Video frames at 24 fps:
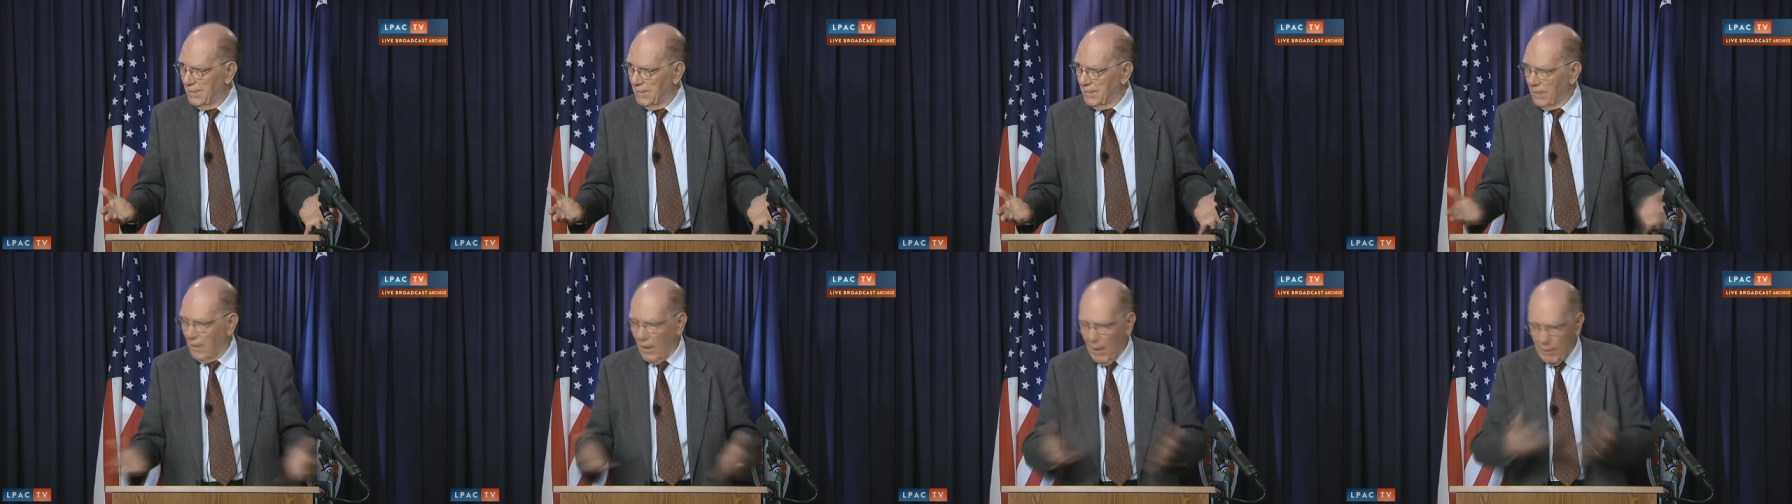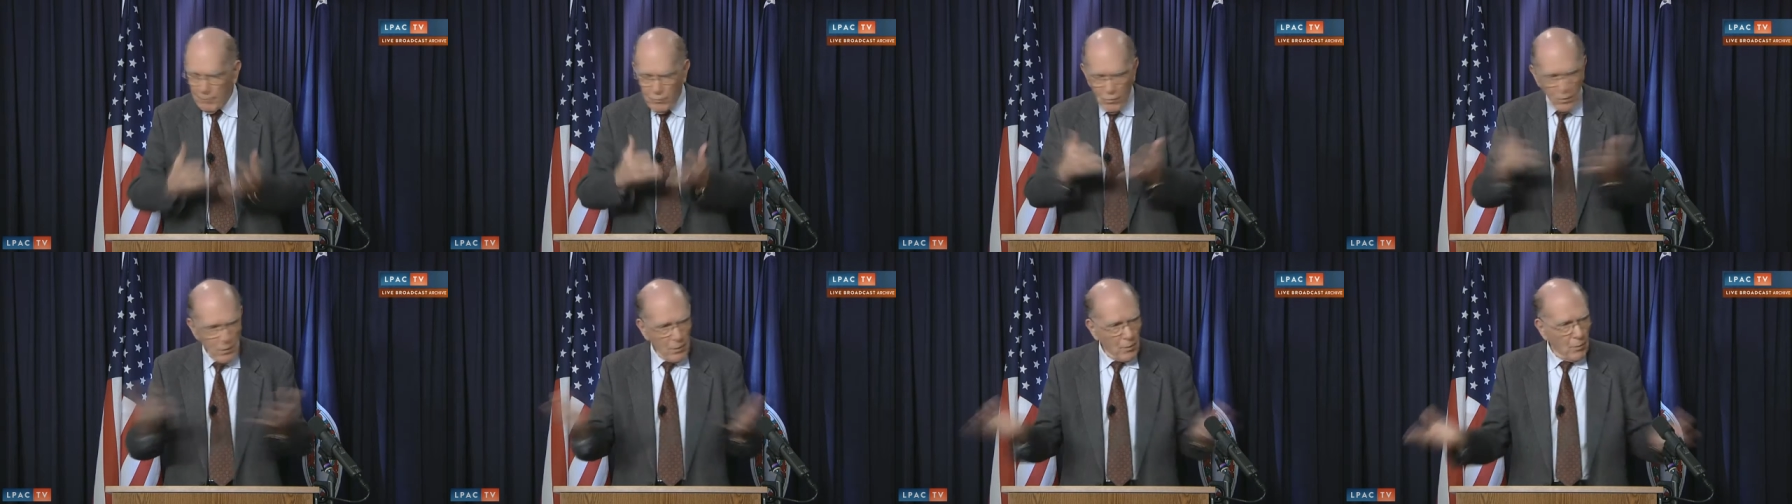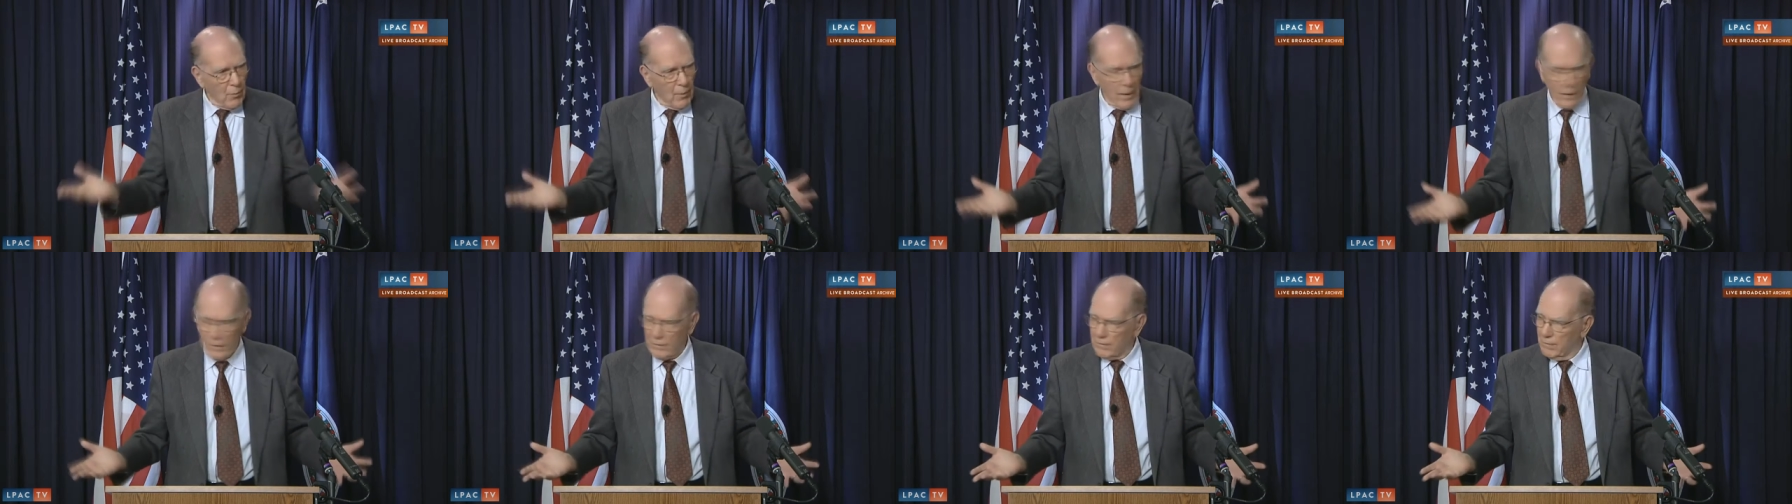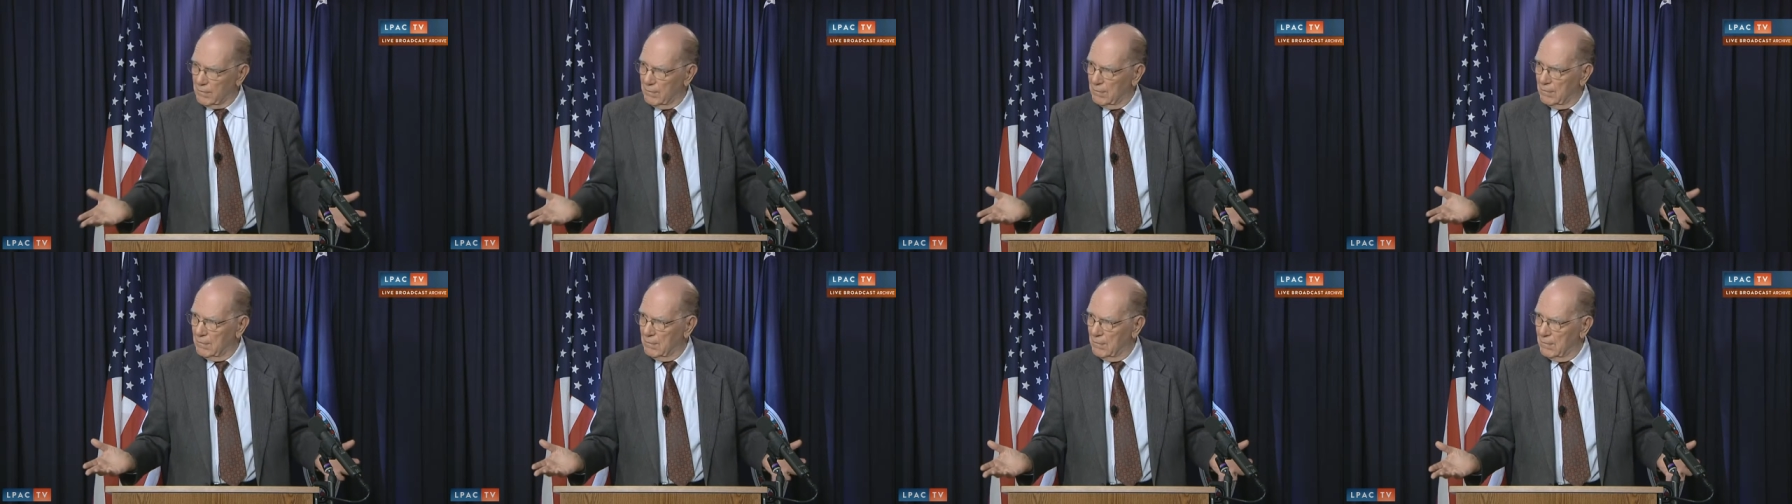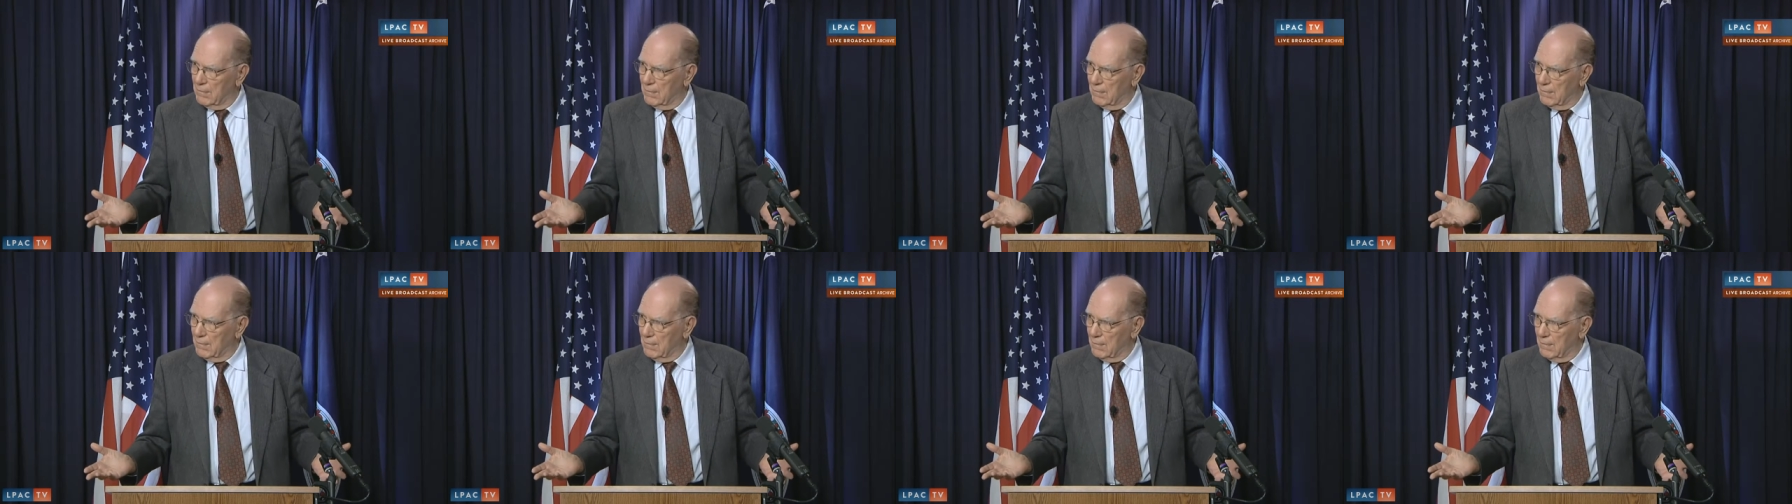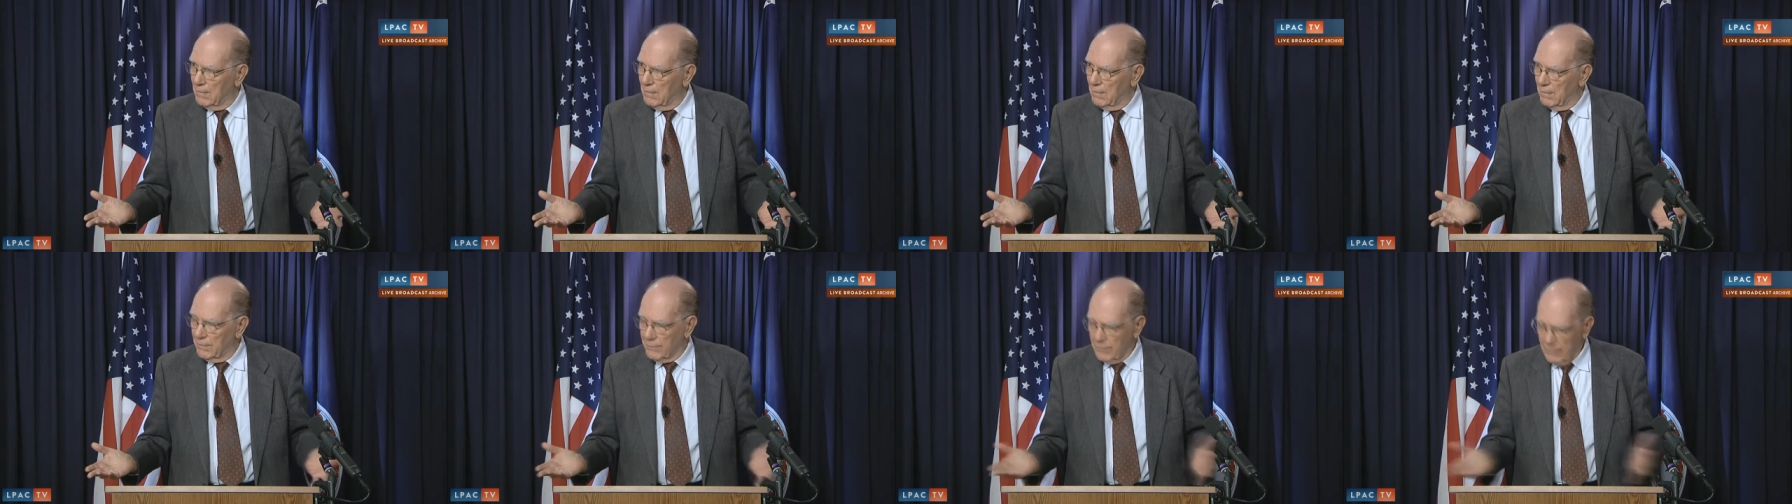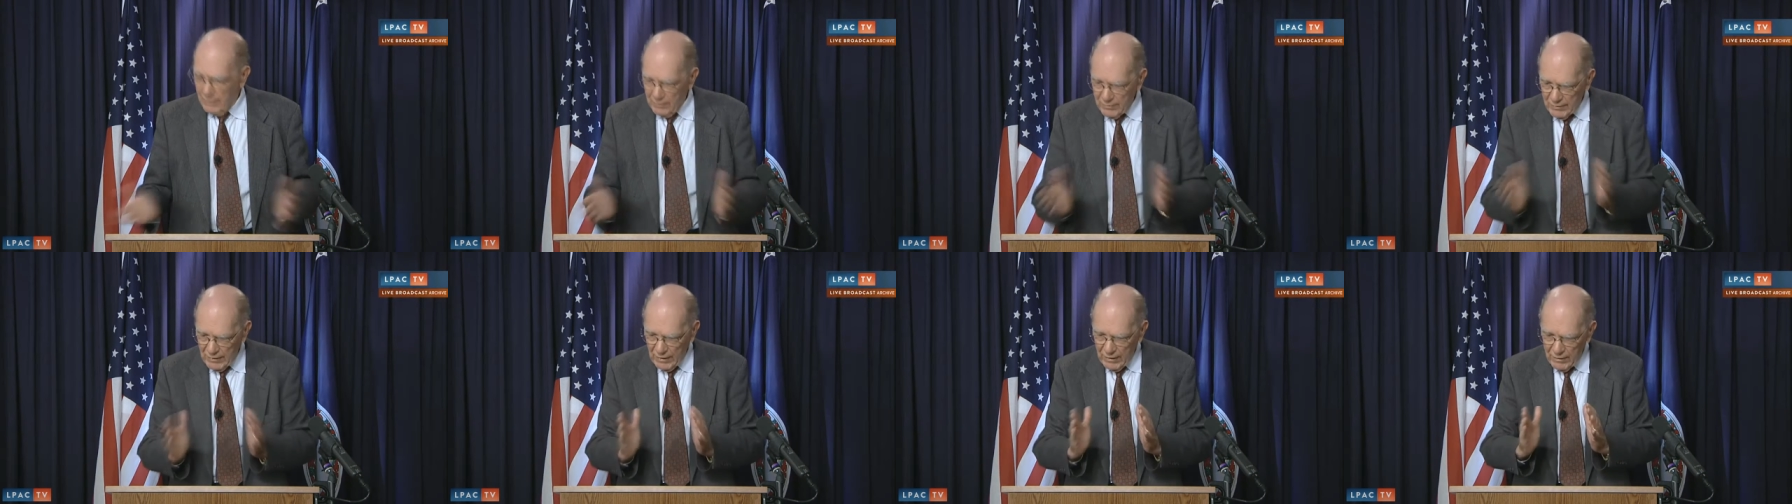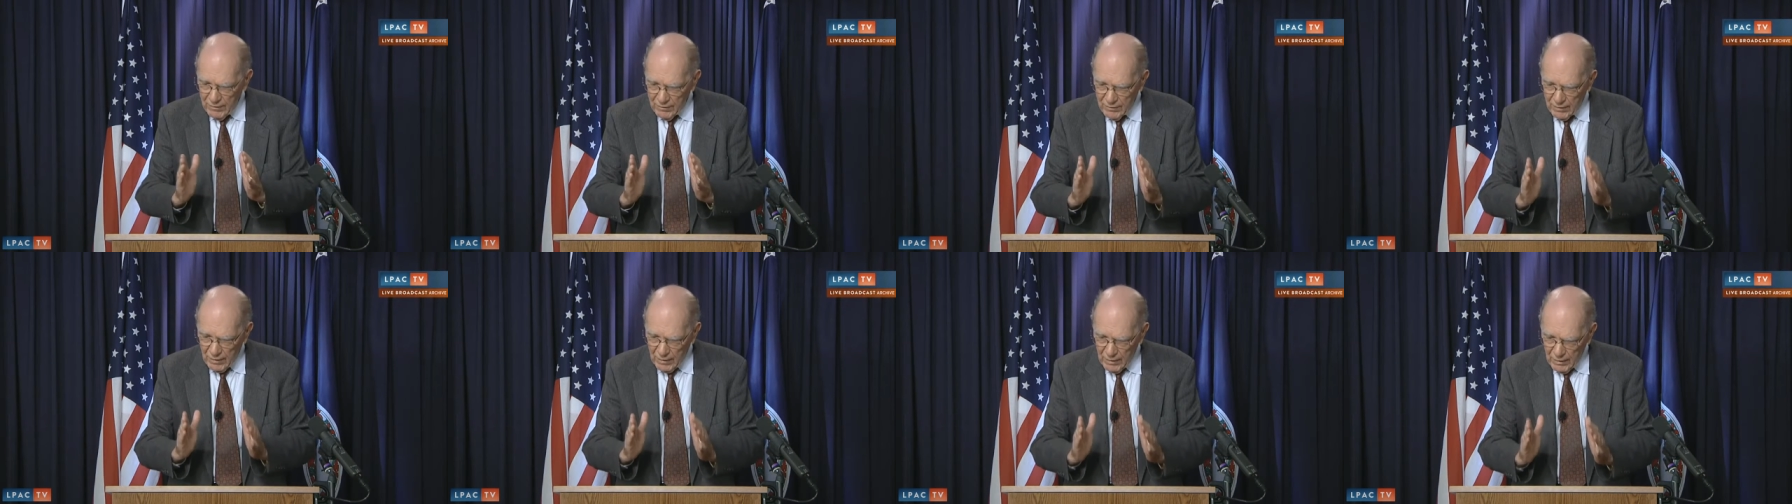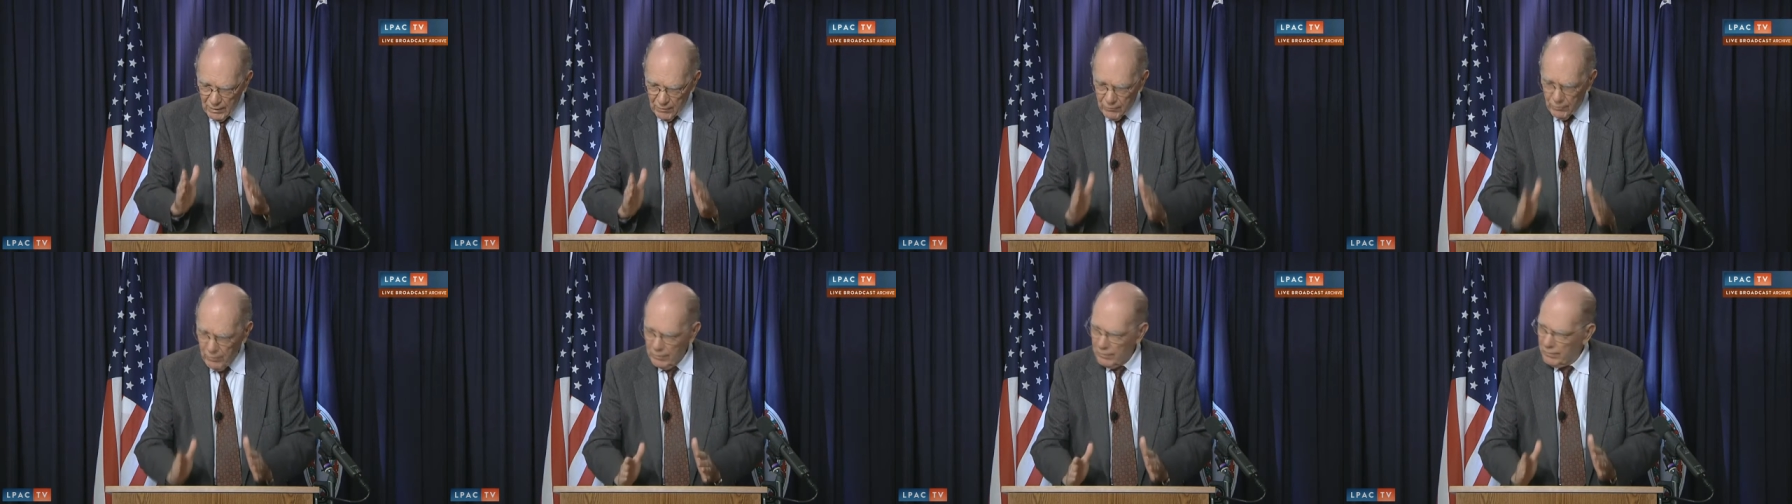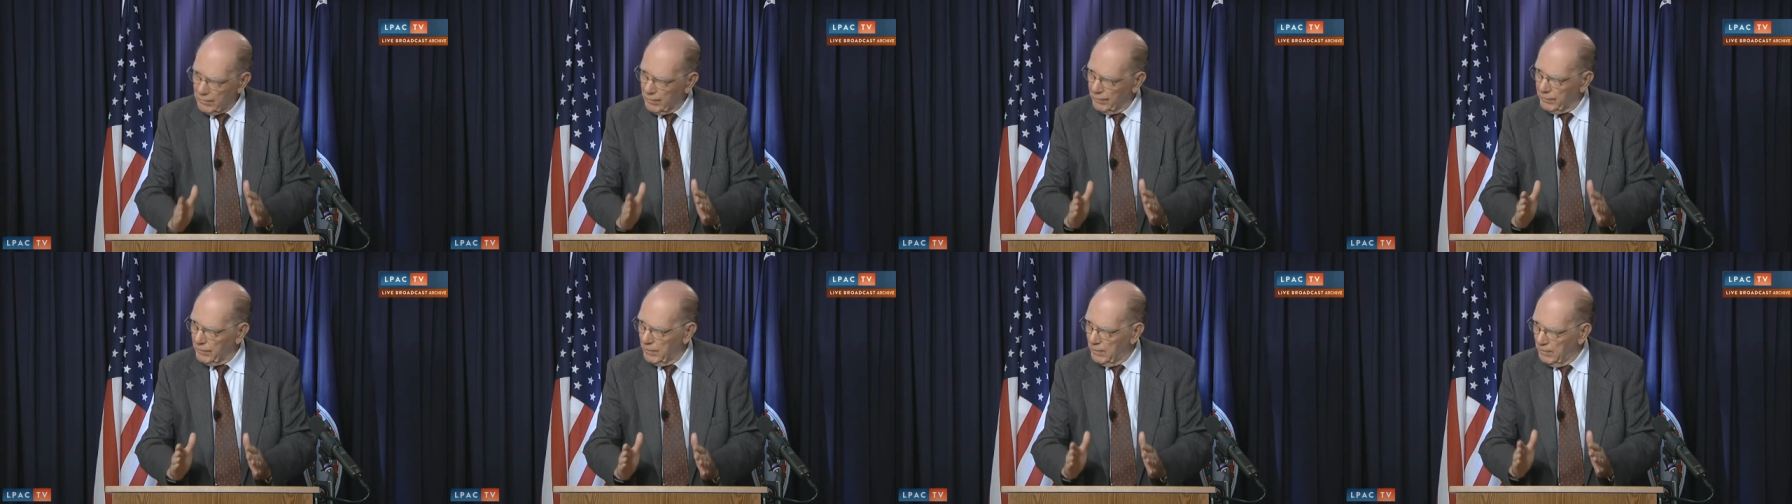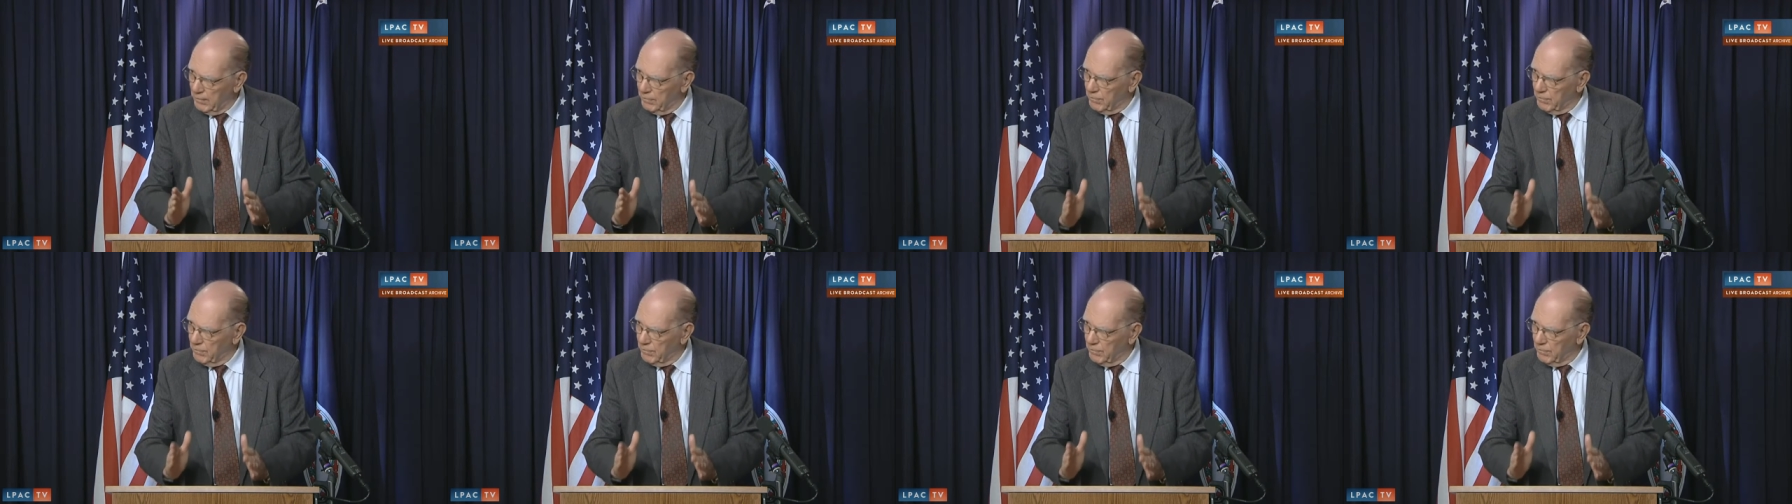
They're absolutely correct. This is the interest of the